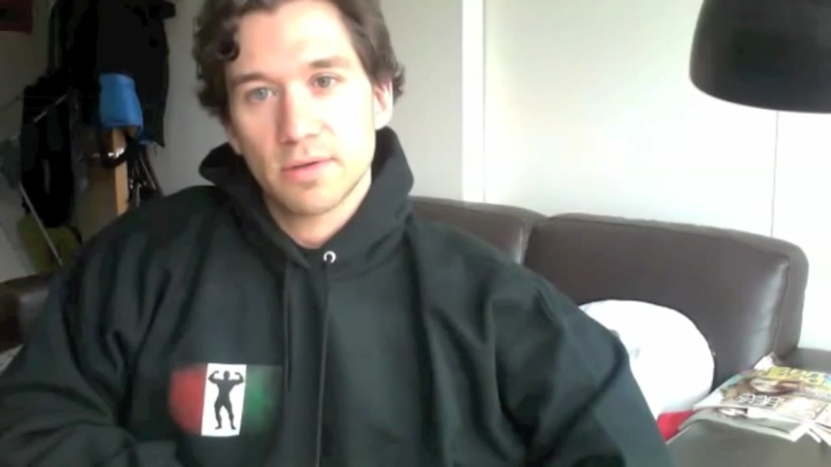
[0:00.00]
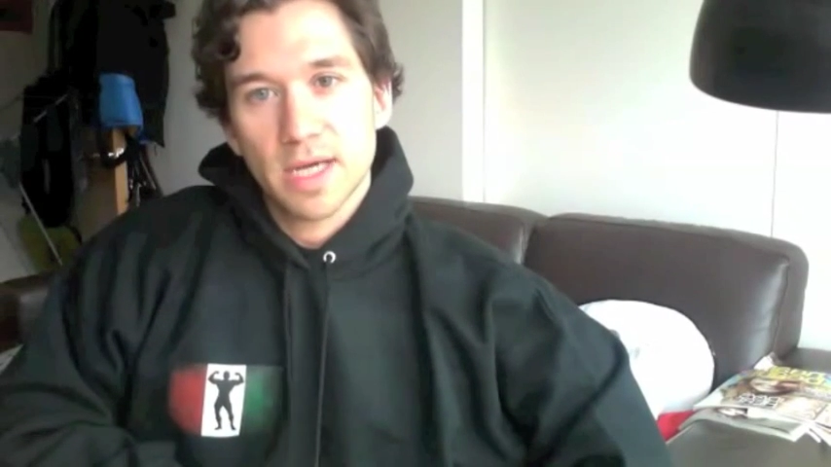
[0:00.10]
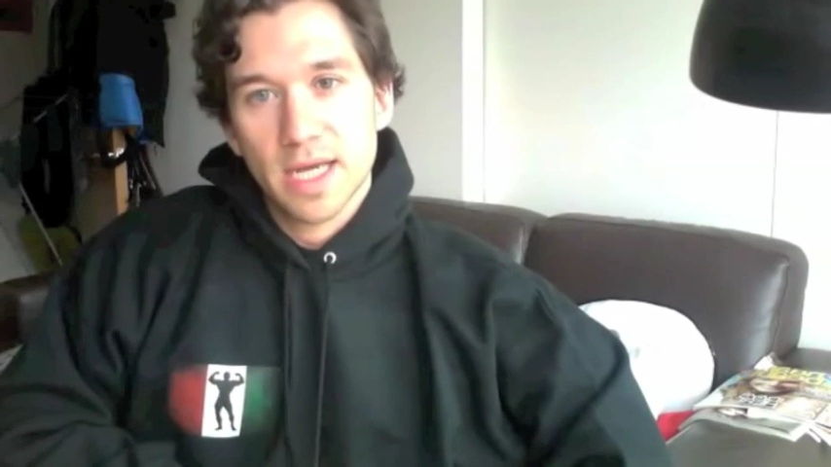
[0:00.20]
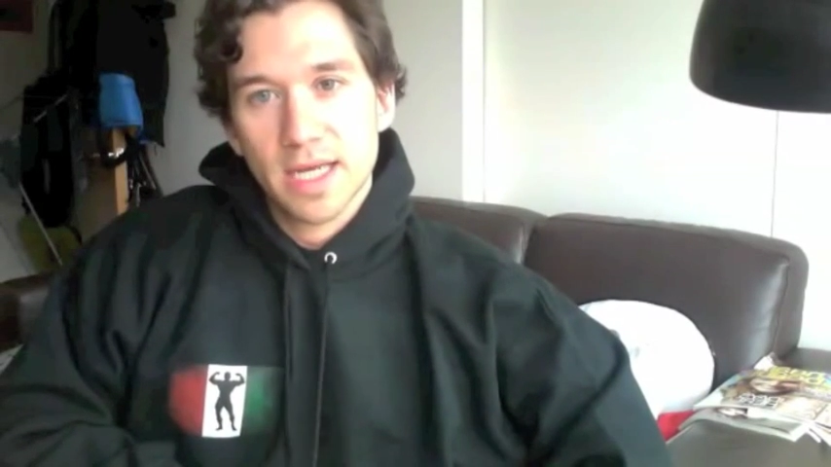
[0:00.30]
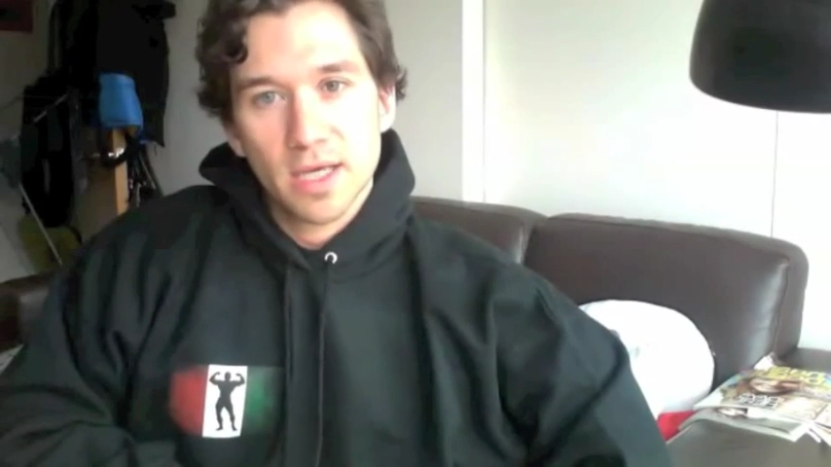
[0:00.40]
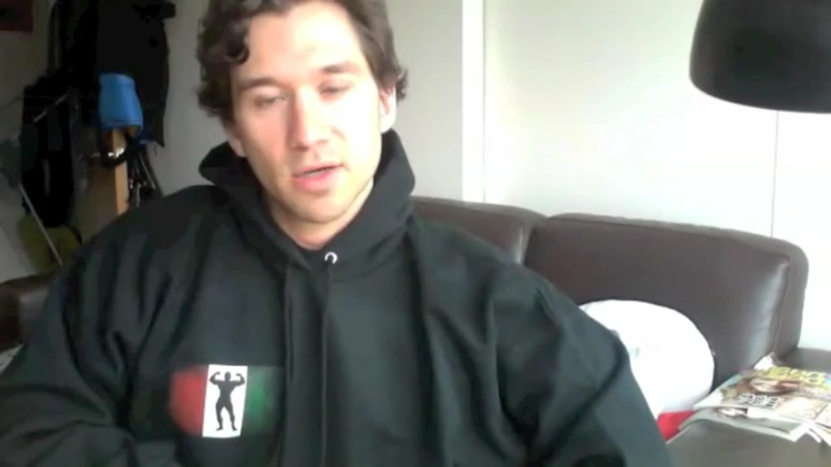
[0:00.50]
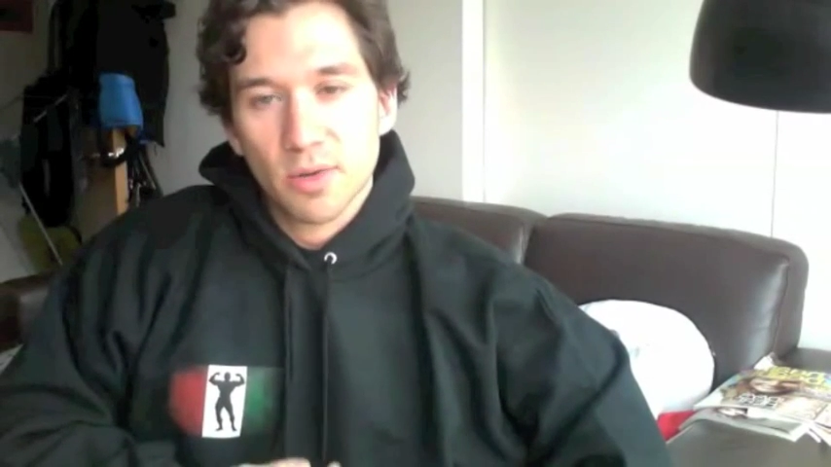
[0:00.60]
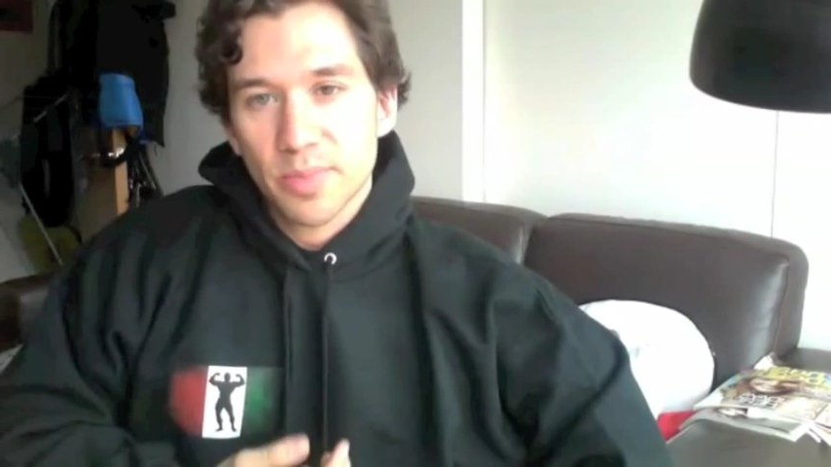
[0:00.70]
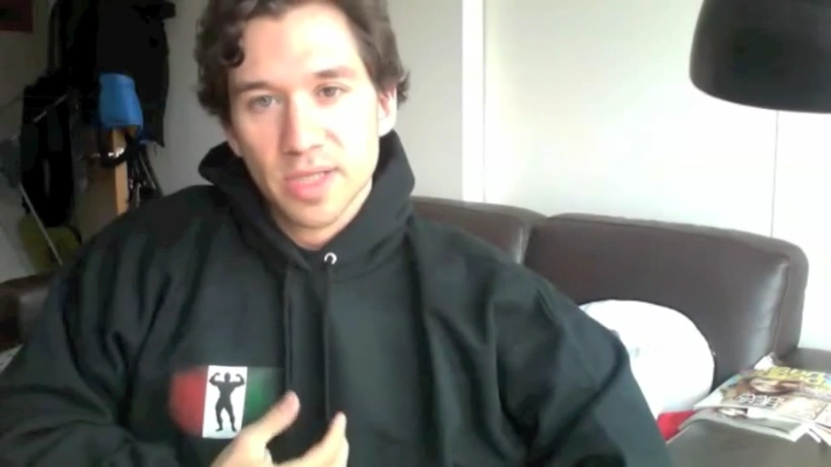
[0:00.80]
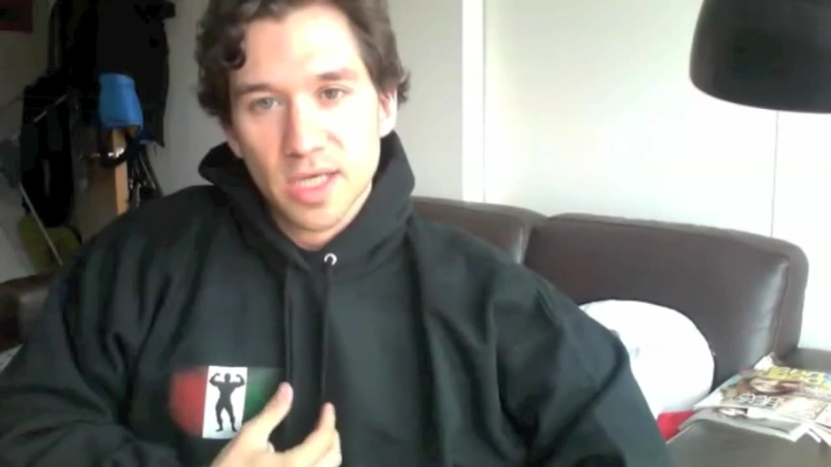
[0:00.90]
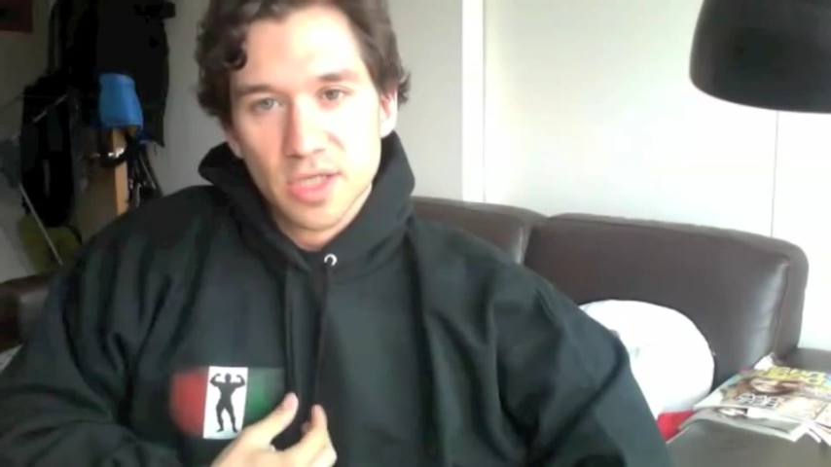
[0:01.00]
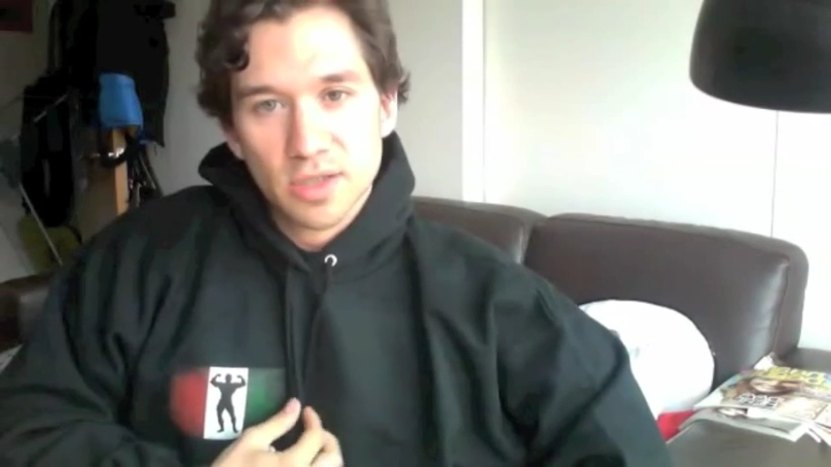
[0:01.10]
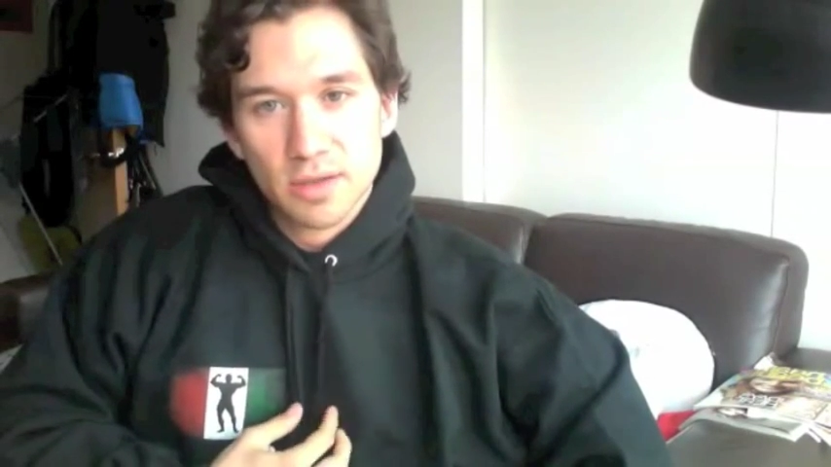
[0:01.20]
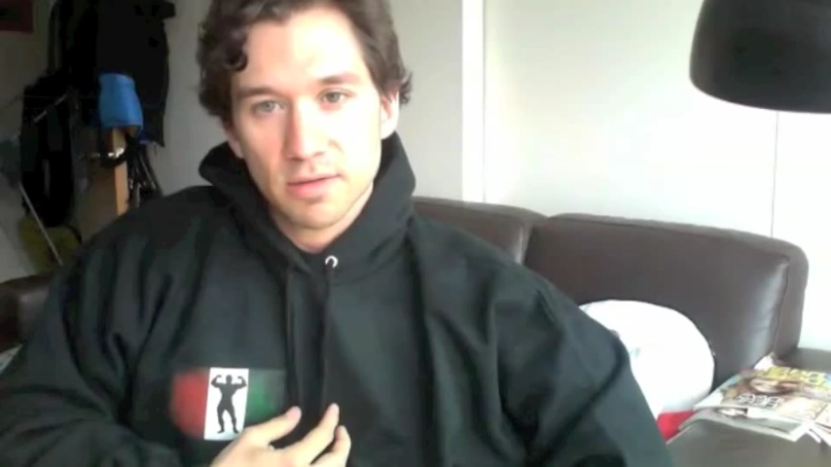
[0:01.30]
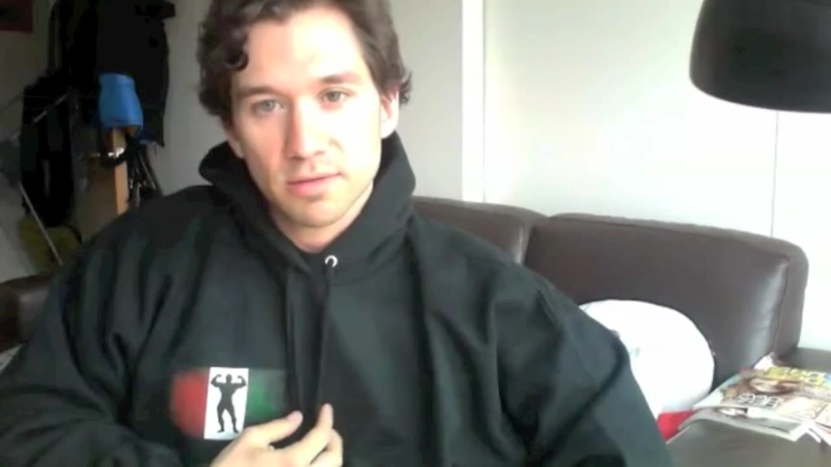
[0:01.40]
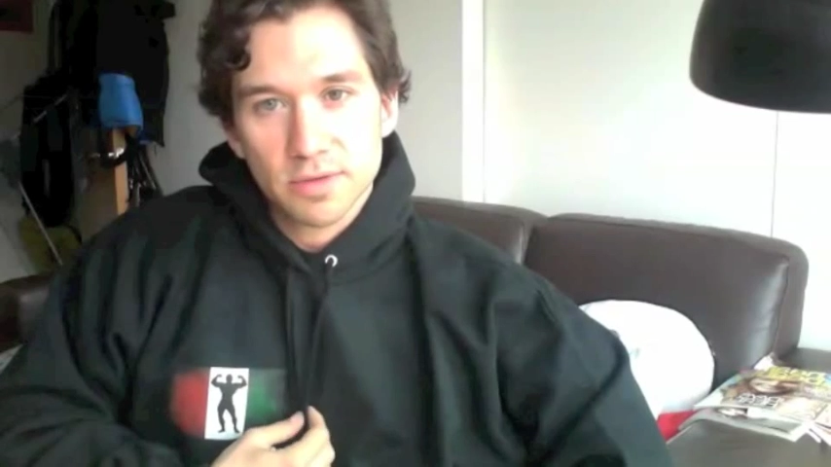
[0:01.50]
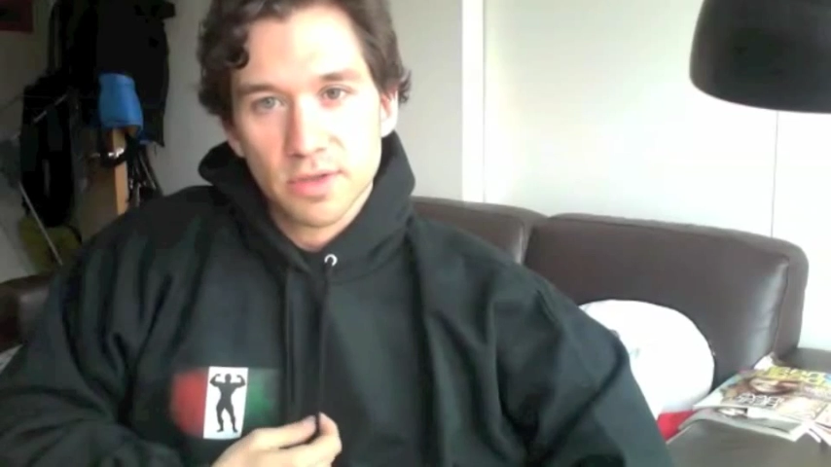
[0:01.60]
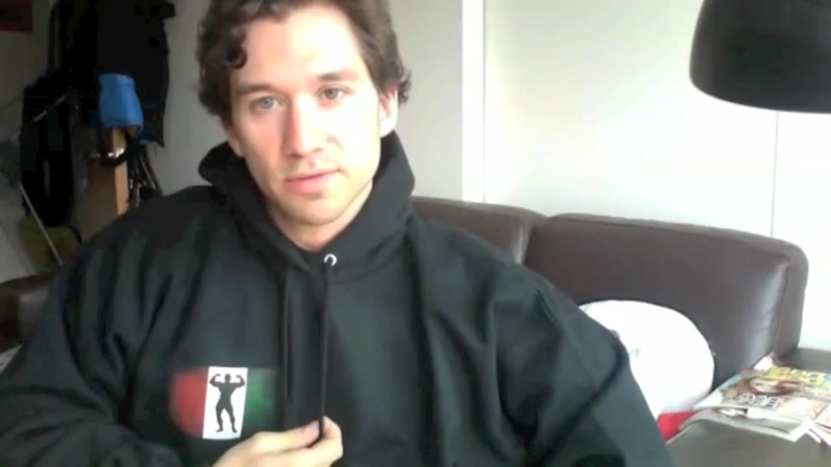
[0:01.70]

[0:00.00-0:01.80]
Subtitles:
any competition, or